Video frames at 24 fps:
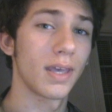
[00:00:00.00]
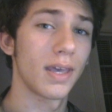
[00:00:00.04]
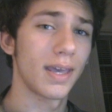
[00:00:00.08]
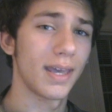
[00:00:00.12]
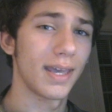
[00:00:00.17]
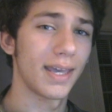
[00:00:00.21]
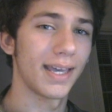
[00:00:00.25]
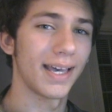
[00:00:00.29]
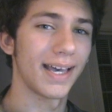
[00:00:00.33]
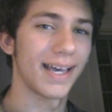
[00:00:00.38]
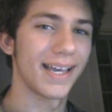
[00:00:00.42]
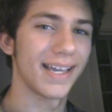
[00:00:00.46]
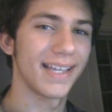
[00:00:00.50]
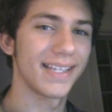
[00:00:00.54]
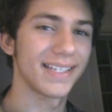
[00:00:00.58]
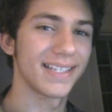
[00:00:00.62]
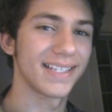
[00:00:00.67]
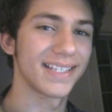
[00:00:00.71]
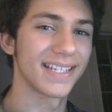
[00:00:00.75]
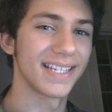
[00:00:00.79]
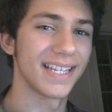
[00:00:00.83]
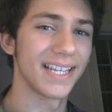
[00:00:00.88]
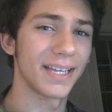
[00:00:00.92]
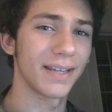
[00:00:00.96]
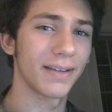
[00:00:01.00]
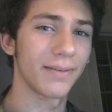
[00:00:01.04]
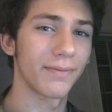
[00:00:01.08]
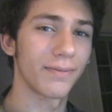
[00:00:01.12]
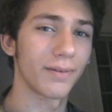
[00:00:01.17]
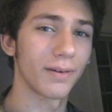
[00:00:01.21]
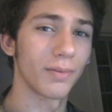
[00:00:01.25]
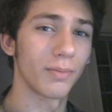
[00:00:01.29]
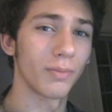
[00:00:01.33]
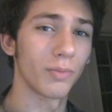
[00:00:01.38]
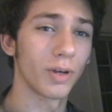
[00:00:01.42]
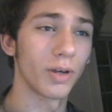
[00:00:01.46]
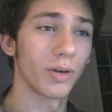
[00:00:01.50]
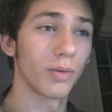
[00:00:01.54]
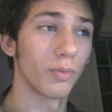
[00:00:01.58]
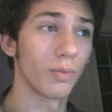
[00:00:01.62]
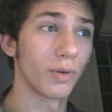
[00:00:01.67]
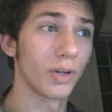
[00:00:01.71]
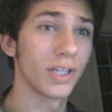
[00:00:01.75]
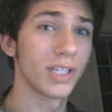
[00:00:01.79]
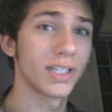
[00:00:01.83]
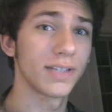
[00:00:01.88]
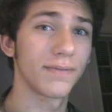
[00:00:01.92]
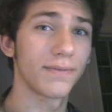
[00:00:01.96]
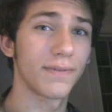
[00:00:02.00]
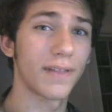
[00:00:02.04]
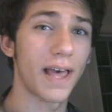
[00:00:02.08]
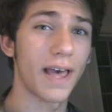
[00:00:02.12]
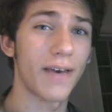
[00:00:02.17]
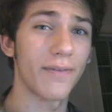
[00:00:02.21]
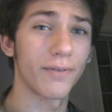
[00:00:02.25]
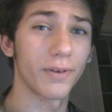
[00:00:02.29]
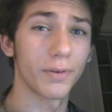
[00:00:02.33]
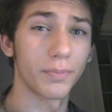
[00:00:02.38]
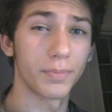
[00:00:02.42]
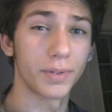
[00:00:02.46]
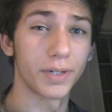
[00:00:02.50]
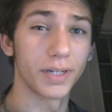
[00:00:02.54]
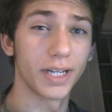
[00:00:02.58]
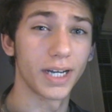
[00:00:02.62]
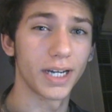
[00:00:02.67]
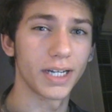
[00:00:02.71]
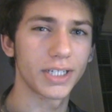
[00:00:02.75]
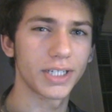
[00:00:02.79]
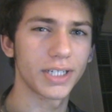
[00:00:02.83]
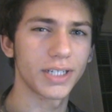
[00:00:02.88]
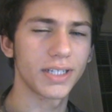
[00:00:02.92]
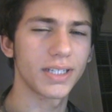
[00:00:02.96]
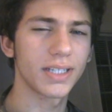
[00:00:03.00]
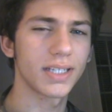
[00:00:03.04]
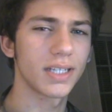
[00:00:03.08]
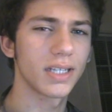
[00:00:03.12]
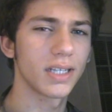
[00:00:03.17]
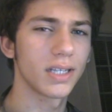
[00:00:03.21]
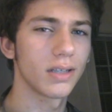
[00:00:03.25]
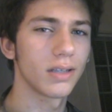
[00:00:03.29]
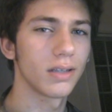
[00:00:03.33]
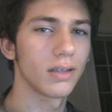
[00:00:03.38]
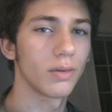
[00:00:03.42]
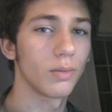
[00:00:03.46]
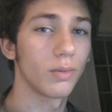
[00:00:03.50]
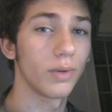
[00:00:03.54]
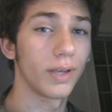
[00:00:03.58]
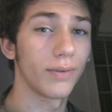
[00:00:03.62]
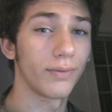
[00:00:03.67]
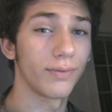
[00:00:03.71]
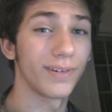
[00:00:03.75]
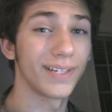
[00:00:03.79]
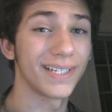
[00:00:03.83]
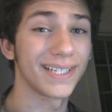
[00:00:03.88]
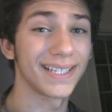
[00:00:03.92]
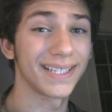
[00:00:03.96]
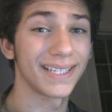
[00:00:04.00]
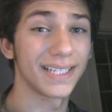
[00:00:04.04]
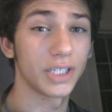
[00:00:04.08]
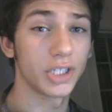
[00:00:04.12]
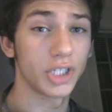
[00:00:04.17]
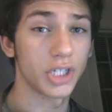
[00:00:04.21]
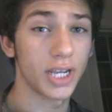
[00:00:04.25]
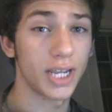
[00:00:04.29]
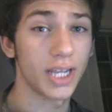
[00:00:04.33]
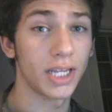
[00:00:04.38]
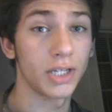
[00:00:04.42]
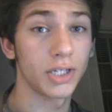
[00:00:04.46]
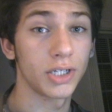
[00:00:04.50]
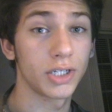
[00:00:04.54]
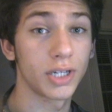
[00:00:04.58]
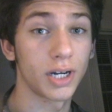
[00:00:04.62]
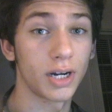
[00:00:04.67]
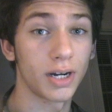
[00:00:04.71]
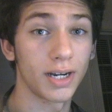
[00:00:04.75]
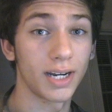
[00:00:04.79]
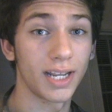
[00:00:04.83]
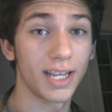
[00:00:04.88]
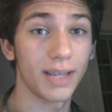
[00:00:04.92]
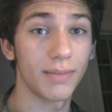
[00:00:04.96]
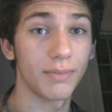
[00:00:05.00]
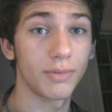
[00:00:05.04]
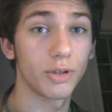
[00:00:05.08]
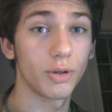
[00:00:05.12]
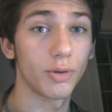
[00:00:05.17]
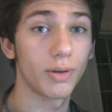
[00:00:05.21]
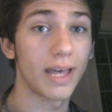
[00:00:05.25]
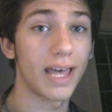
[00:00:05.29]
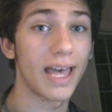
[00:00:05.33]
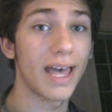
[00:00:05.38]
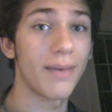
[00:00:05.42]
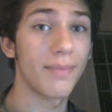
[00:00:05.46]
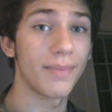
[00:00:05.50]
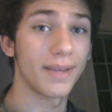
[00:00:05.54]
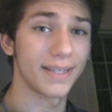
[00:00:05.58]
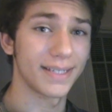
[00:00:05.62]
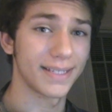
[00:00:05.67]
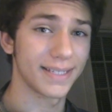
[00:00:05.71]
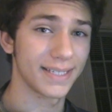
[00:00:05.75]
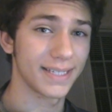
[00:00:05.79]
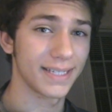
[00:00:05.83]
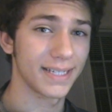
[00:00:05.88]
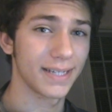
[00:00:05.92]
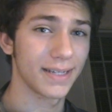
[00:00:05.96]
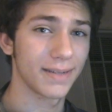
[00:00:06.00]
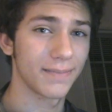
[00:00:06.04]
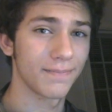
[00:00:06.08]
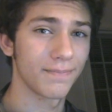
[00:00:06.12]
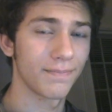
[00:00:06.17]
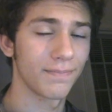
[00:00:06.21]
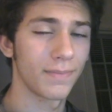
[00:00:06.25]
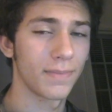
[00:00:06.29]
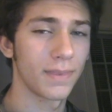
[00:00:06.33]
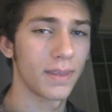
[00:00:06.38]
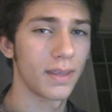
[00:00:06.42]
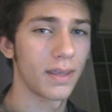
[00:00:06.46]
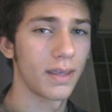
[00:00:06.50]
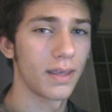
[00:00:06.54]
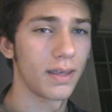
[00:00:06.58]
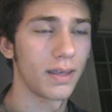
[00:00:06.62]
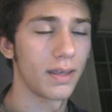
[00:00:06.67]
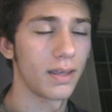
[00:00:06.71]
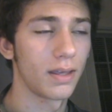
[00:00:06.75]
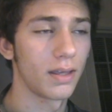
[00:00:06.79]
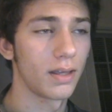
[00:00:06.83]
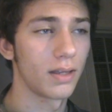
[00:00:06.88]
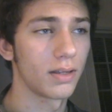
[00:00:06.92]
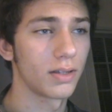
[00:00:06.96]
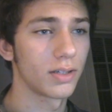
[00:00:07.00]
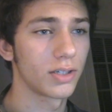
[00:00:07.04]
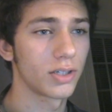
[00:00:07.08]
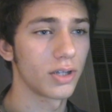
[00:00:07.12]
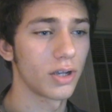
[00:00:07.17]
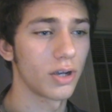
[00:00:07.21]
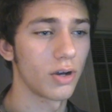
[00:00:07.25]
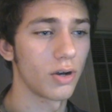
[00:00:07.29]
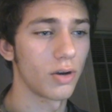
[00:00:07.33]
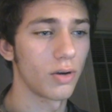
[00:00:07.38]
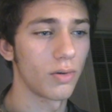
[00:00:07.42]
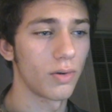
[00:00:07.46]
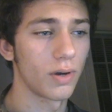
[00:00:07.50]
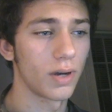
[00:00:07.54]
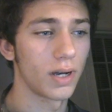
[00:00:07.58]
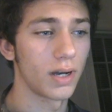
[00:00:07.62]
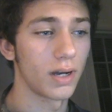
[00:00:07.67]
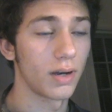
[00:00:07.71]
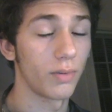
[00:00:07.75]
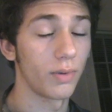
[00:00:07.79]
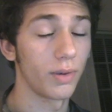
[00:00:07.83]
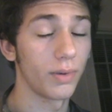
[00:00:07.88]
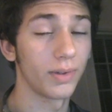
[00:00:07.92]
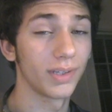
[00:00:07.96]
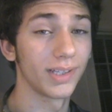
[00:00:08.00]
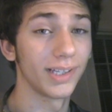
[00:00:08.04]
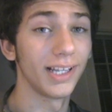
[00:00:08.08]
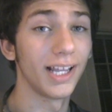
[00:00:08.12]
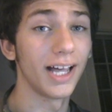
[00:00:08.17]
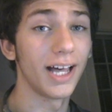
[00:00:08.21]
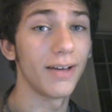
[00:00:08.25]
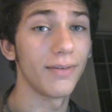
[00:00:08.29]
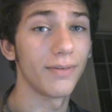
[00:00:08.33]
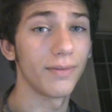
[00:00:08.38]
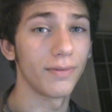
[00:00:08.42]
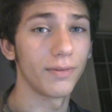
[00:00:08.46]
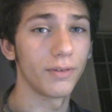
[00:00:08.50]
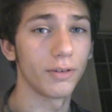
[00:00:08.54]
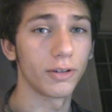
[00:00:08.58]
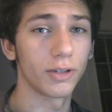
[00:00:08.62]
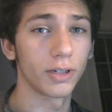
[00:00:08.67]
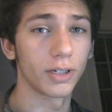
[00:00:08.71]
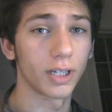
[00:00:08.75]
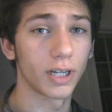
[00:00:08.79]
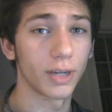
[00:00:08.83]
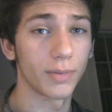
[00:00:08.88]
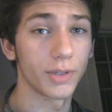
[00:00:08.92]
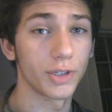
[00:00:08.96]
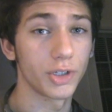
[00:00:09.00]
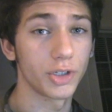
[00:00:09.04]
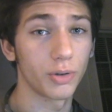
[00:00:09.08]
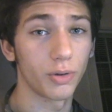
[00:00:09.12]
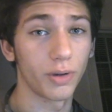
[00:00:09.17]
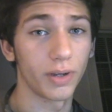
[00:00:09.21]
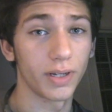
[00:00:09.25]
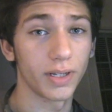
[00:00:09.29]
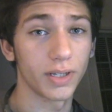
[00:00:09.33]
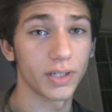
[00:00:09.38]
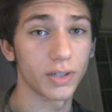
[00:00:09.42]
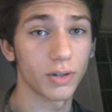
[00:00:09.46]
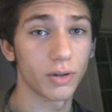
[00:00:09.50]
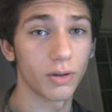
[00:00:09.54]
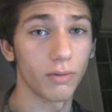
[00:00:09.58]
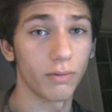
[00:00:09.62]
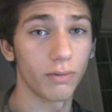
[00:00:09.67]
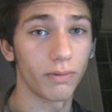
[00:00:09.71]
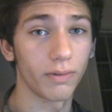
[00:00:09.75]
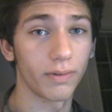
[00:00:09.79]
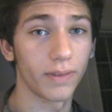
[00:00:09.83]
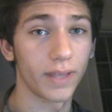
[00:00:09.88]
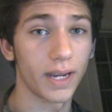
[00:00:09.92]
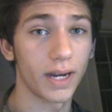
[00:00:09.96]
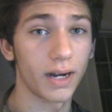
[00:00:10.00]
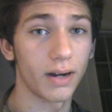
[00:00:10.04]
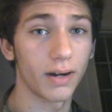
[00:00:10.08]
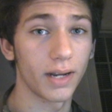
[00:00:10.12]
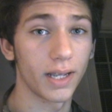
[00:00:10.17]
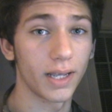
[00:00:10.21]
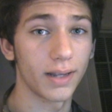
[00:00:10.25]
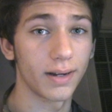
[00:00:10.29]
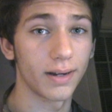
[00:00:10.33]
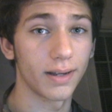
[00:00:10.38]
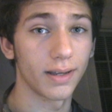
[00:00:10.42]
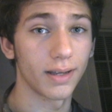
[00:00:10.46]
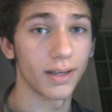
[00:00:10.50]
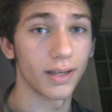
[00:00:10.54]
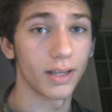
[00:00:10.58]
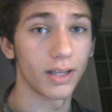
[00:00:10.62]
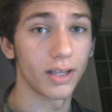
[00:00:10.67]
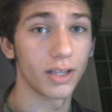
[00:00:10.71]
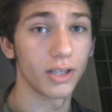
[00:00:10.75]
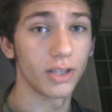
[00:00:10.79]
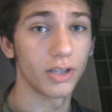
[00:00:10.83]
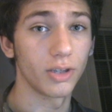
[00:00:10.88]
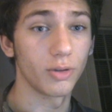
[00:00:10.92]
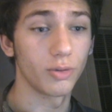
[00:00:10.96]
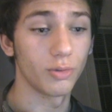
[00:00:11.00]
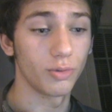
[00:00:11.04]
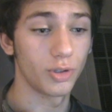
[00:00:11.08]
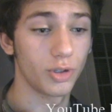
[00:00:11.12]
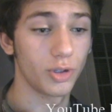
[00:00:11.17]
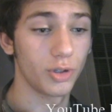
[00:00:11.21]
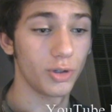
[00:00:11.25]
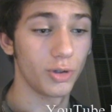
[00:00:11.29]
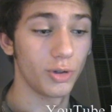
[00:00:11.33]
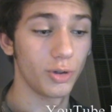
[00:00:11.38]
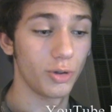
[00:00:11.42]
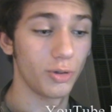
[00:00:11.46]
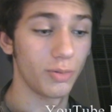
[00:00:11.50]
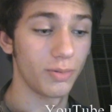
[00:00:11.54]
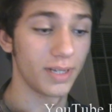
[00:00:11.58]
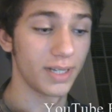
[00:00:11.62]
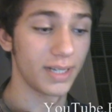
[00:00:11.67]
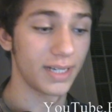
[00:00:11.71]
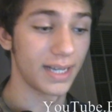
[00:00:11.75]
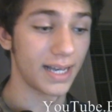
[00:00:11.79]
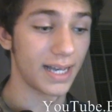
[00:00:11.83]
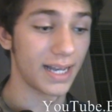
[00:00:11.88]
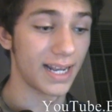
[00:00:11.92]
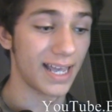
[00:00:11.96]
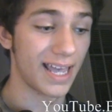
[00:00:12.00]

Hey guys, it's Nick from what was Flatfoot Productions. We have recently changed our name to Emysk. So uh, we would love if you can come and join us over there at uh, youtube.emysk.com.